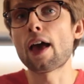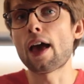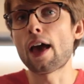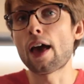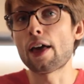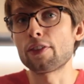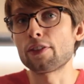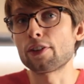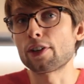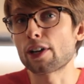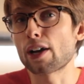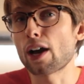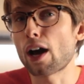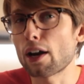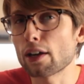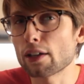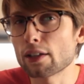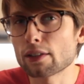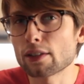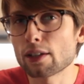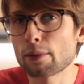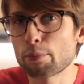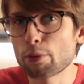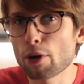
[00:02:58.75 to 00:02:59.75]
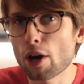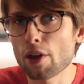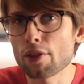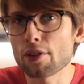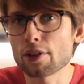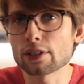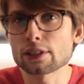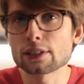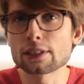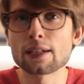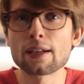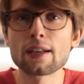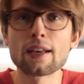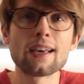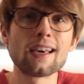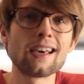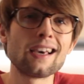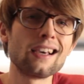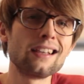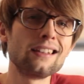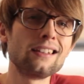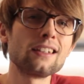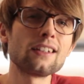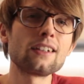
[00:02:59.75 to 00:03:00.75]
And regarding the products,
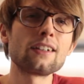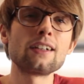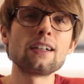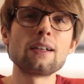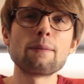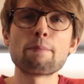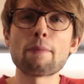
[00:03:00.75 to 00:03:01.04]
it didn't really